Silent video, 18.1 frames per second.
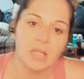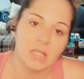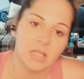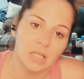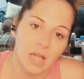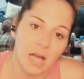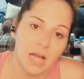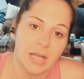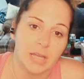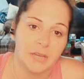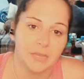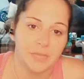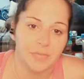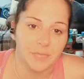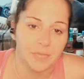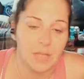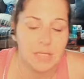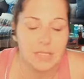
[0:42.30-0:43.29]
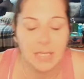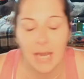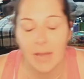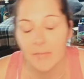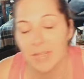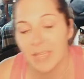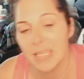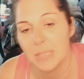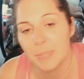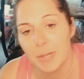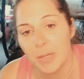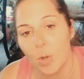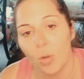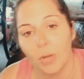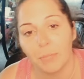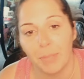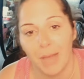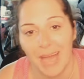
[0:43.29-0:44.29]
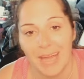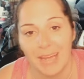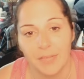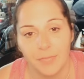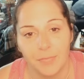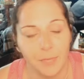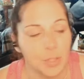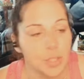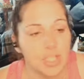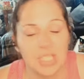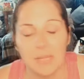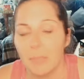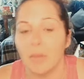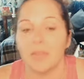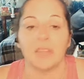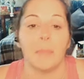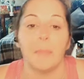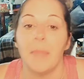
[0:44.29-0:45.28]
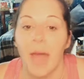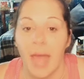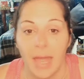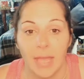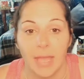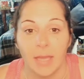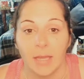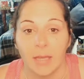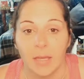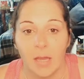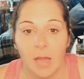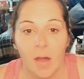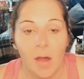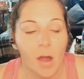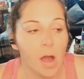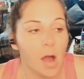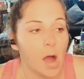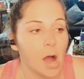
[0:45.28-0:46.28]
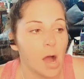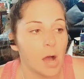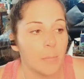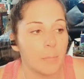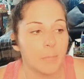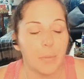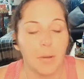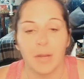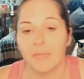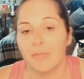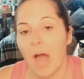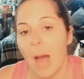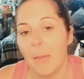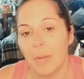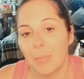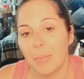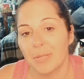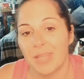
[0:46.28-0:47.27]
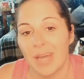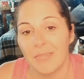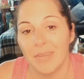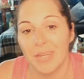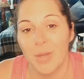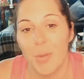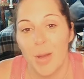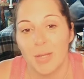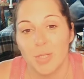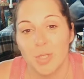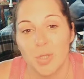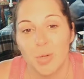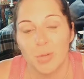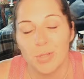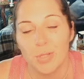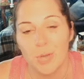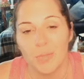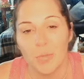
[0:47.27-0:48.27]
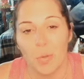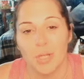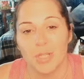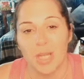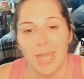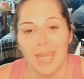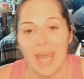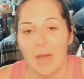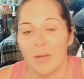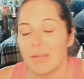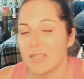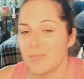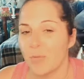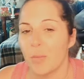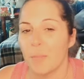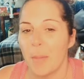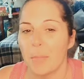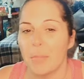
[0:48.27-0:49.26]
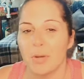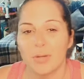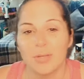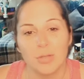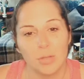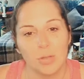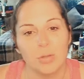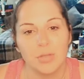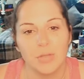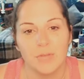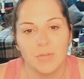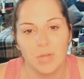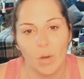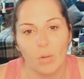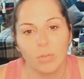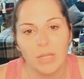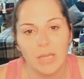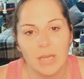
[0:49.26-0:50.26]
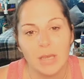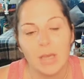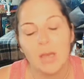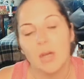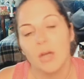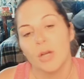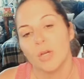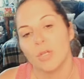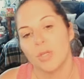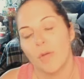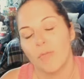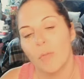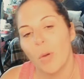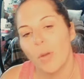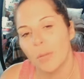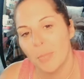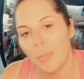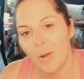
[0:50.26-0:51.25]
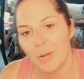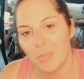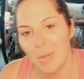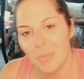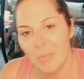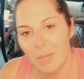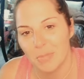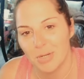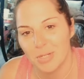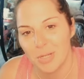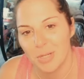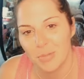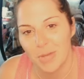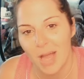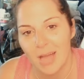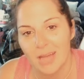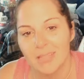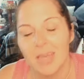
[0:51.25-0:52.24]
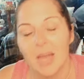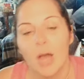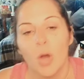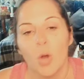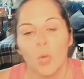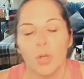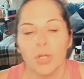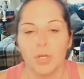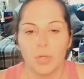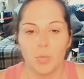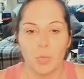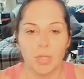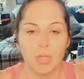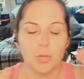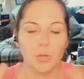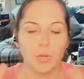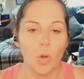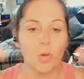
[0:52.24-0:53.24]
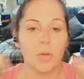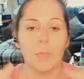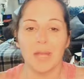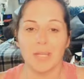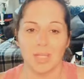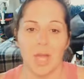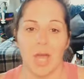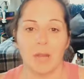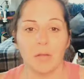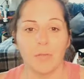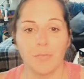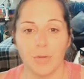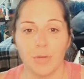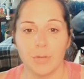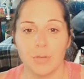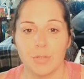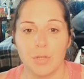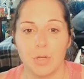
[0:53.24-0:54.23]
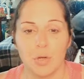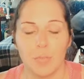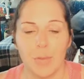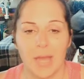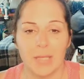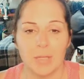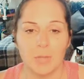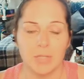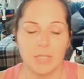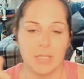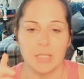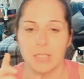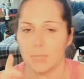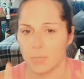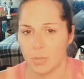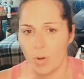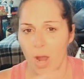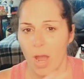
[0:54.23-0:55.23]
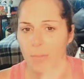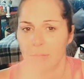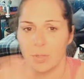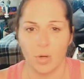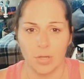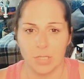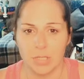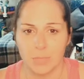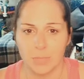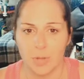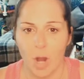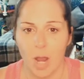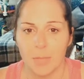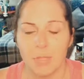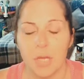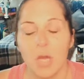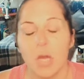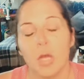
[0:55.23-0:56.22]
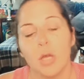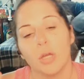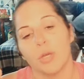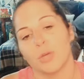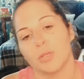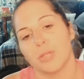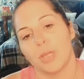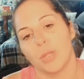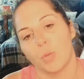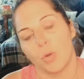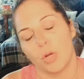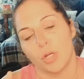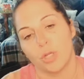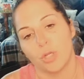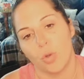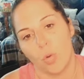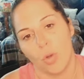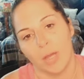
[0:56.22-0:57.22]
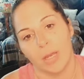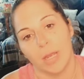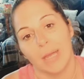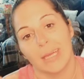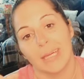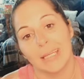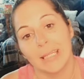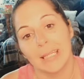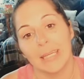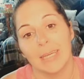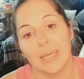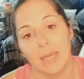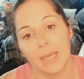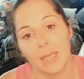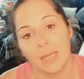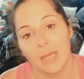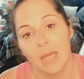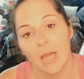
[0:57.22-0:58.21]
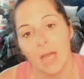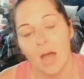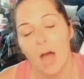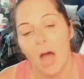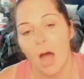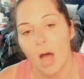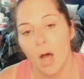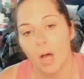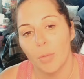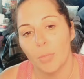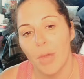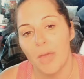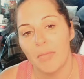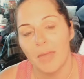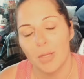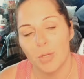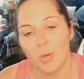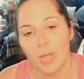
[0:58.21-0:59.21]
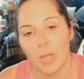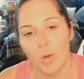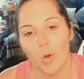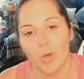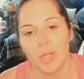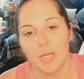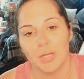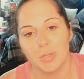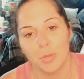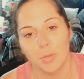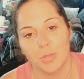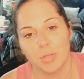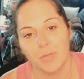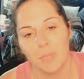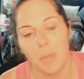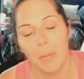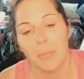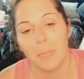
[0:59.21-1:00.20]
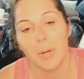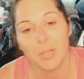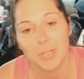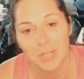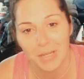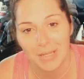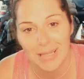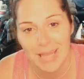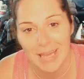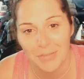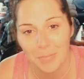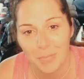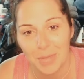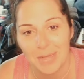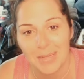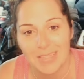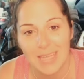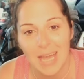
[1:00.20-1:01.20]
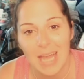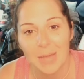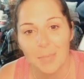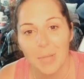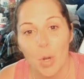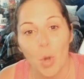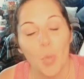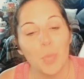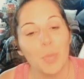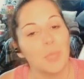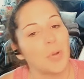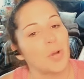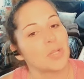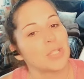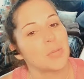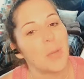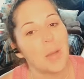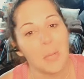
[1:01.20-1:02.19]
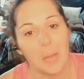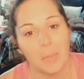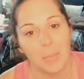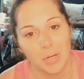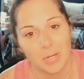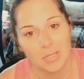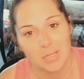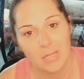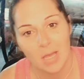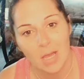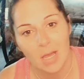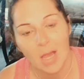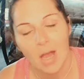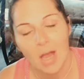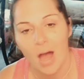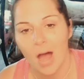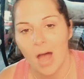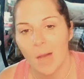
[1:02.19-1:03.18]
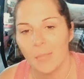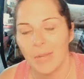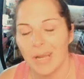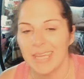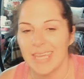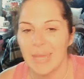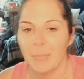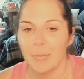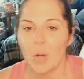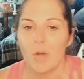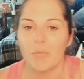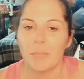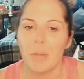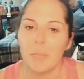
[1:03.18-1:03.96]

life. Listen, everything's been going bad for just the month of May. Um, but if I'm gonna put that video out soon, so if you want to check it out, it is for member exclusives only. So if you want to be part of my membership, guys, when you when you go to my channel for YouTube and you see subscribe and you're already subscribed, you'll see the word join. Click it. Um, and then you'll get all the exclusive of my personal life because I am an open book to my members. Um, and I keep it off my